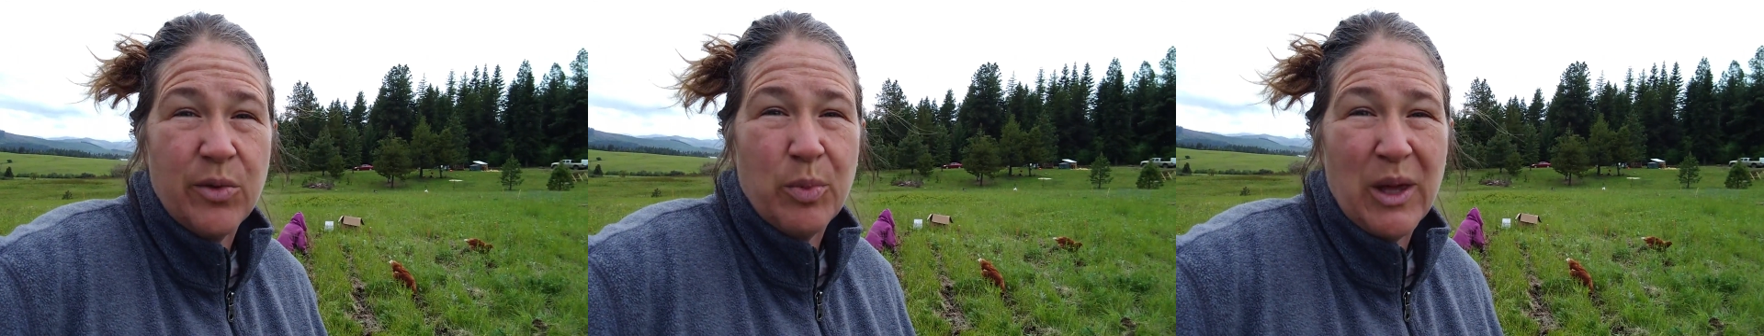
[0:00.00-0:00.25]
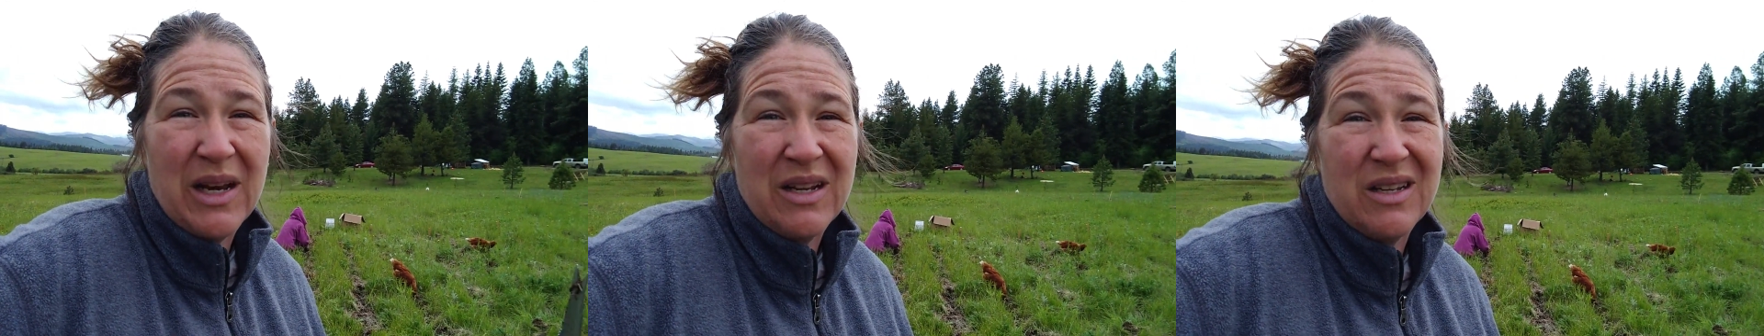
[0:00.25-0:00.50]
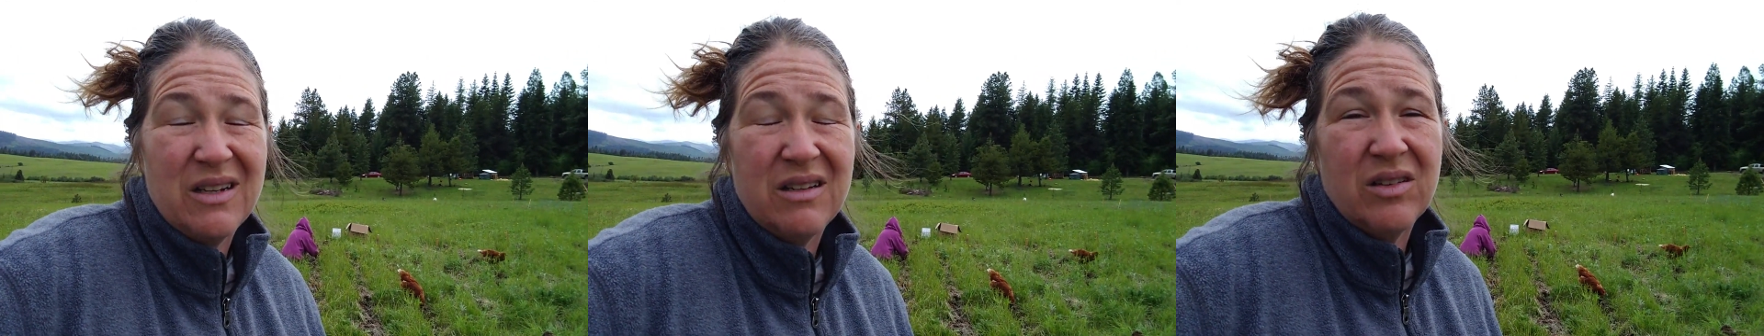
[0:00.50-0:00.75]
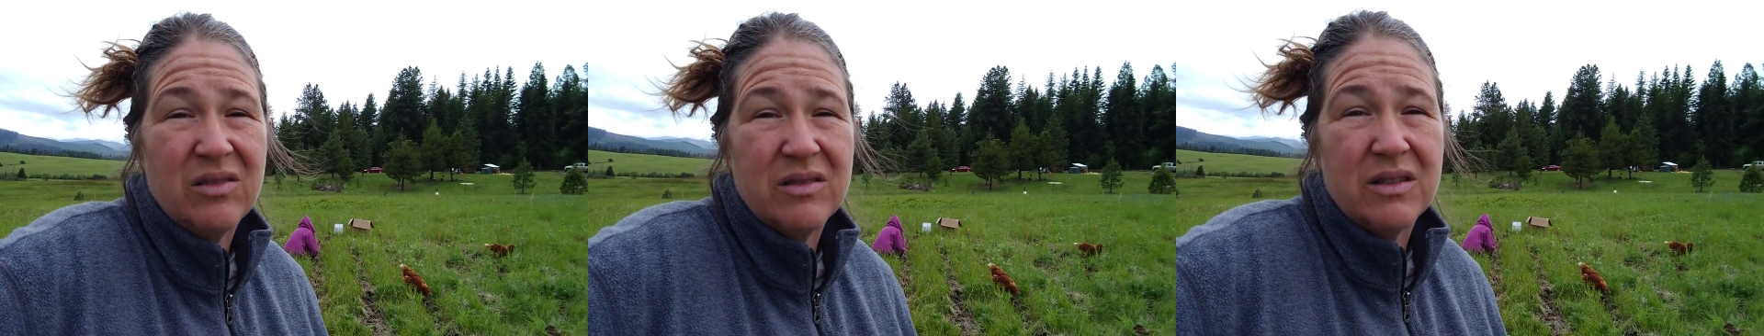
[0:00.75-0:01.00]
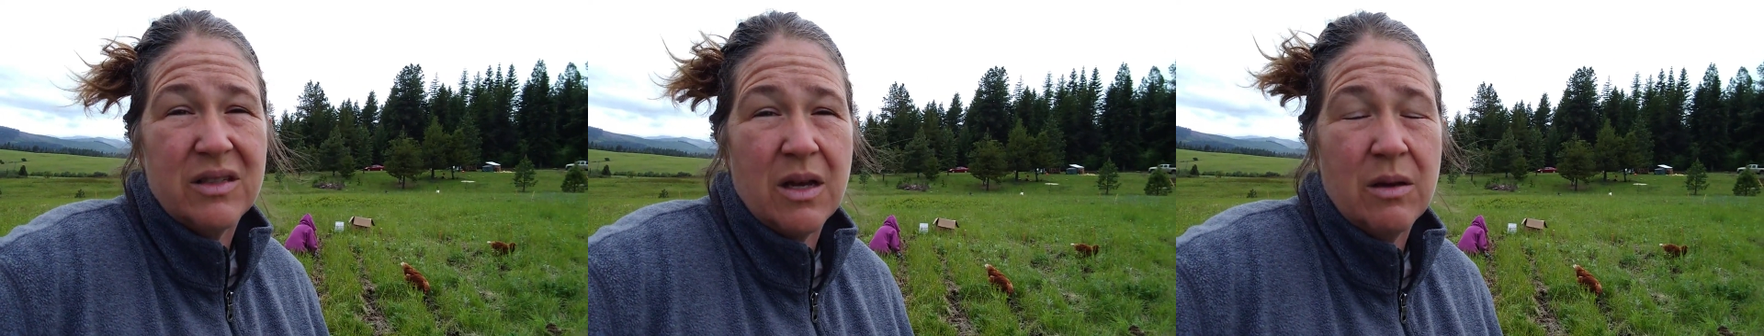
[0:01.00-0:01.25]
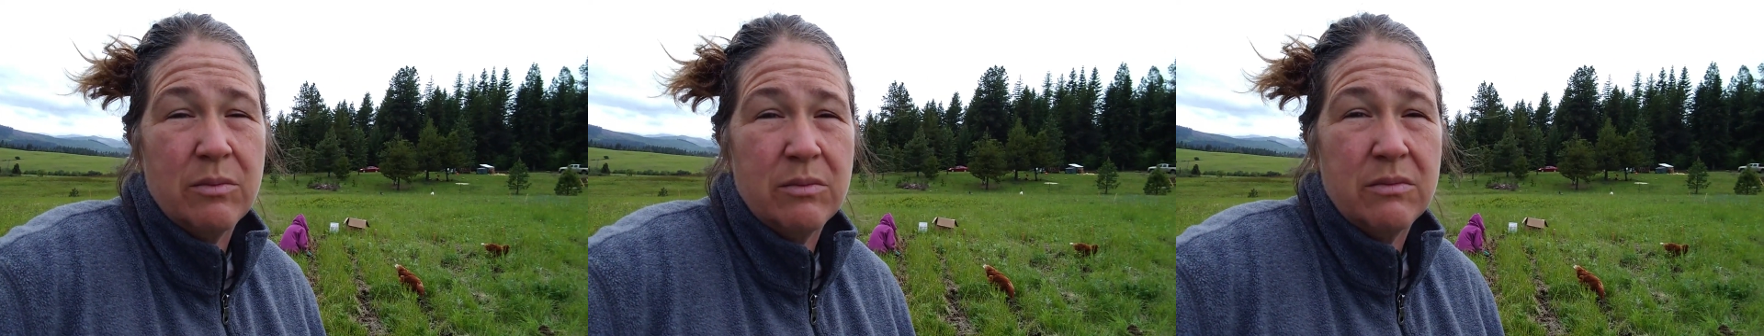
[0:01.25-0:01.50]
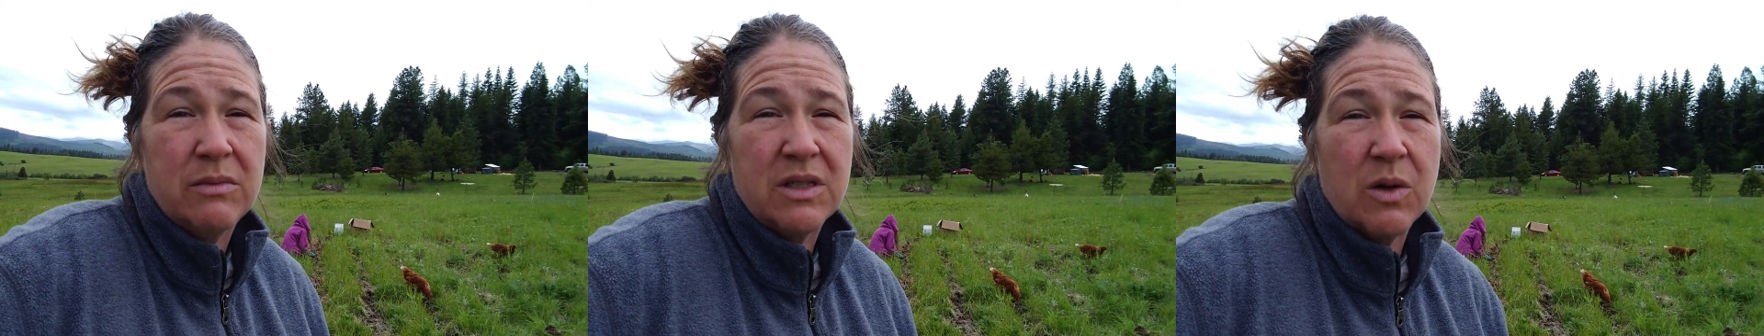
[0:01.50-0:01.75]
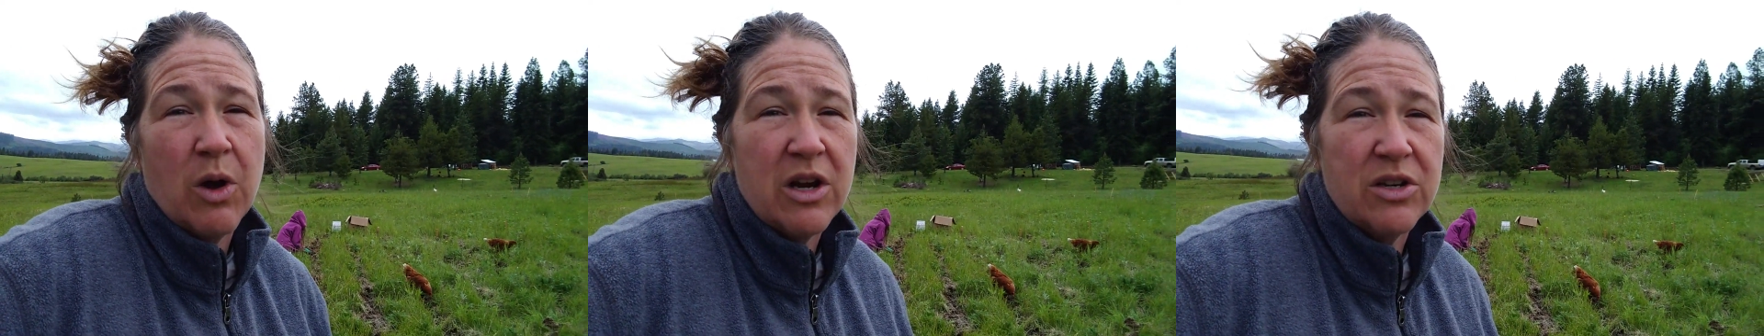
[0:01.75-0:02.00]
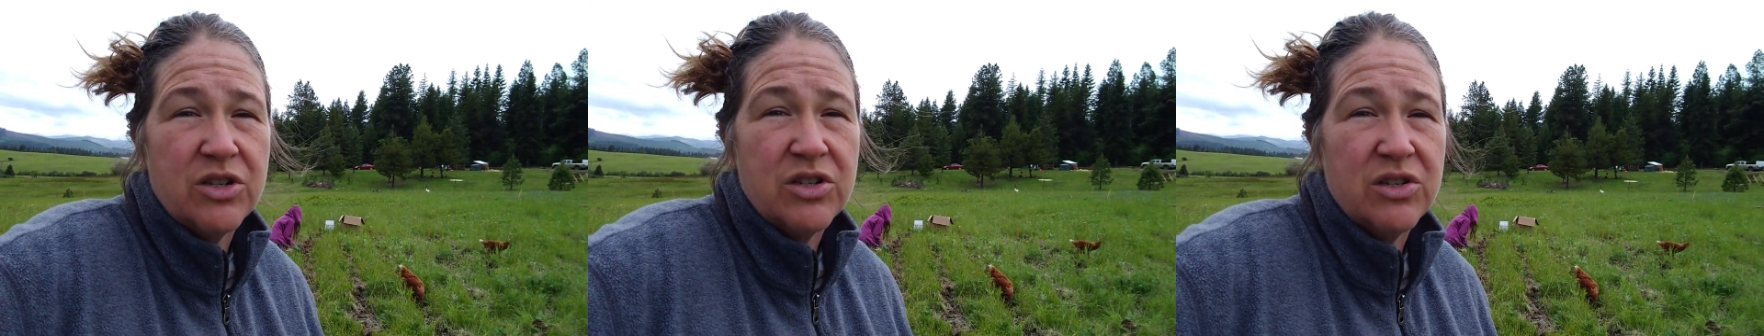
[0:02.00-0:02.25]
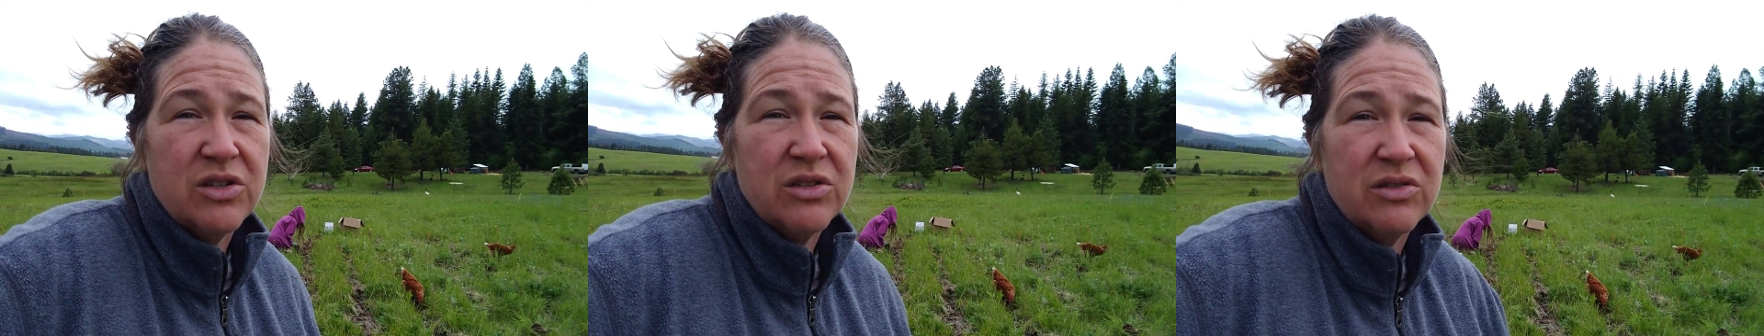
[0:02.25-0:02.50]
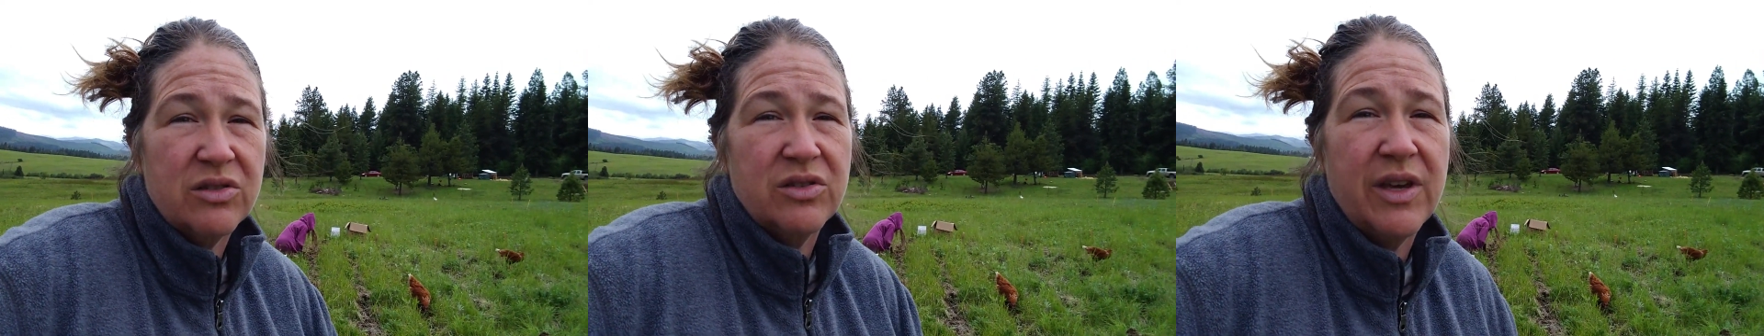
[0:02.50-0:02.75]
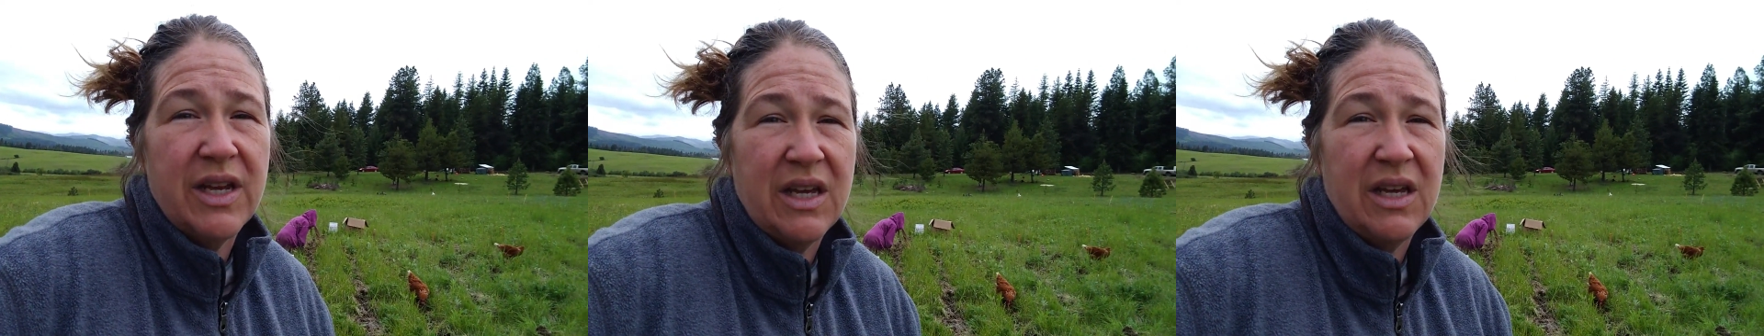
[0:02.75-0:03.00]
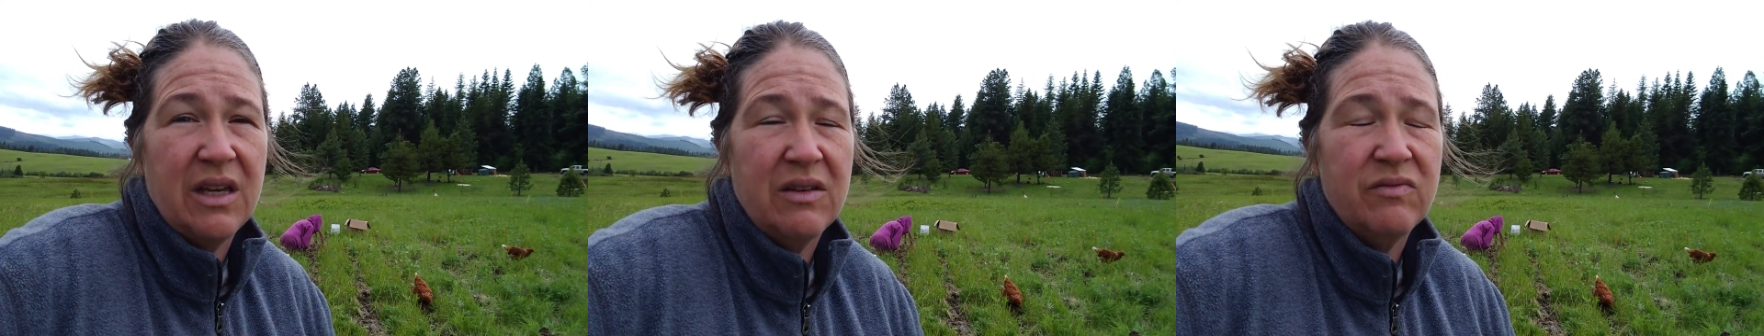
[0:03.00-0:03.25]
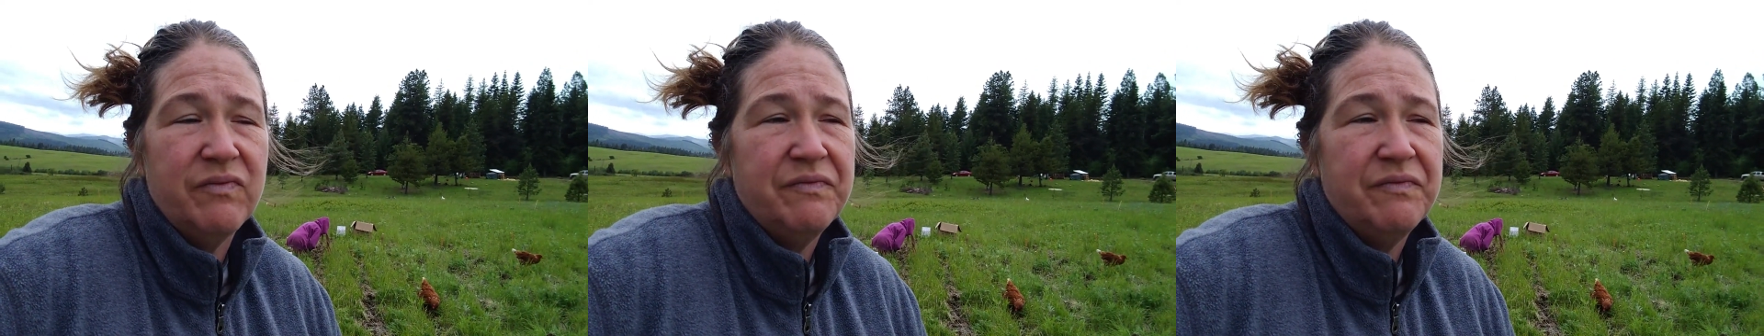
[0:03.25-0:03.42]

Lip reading: We planted some squash, zucchini,